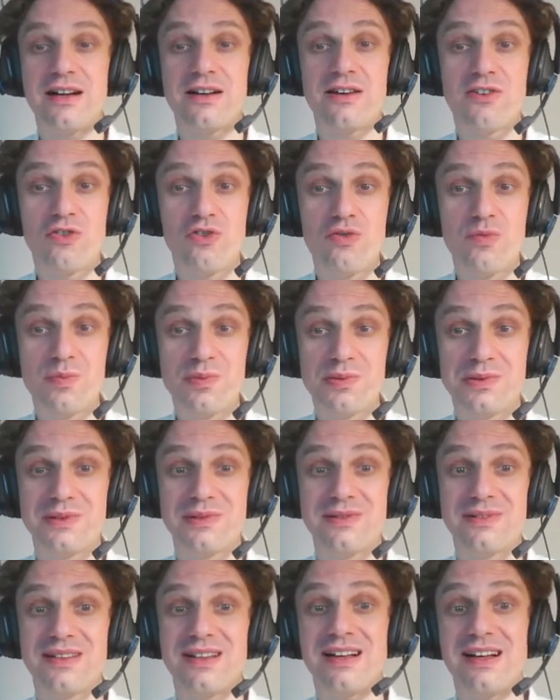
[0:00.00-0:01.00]
group
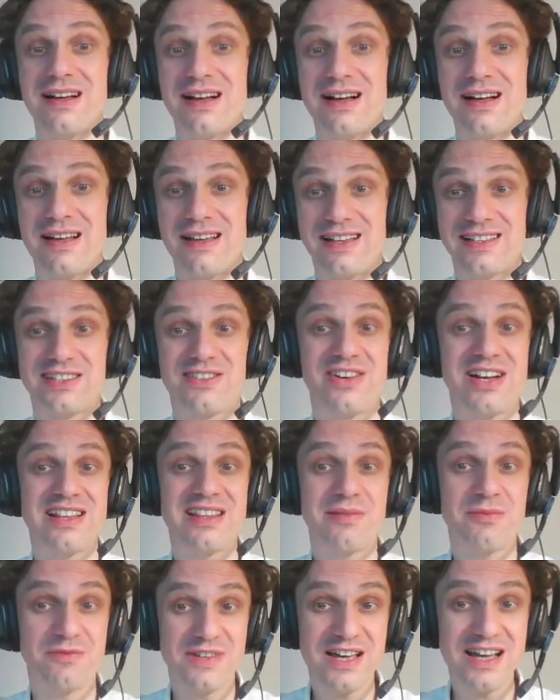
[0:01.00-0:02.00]
as a
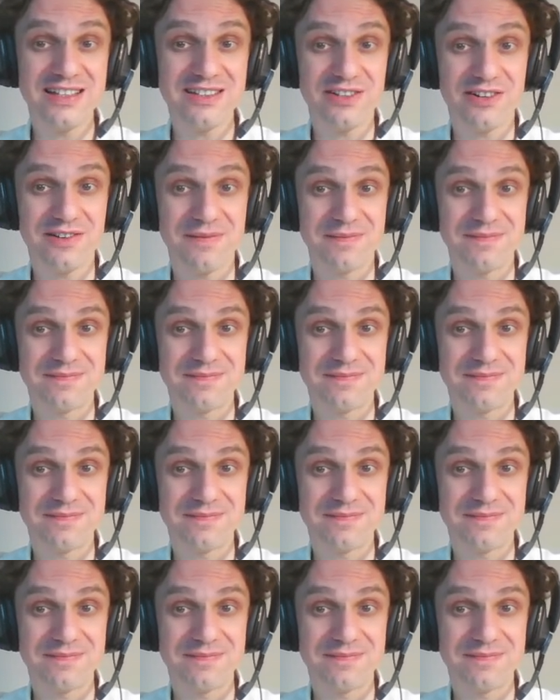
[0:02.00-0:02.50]
random factor,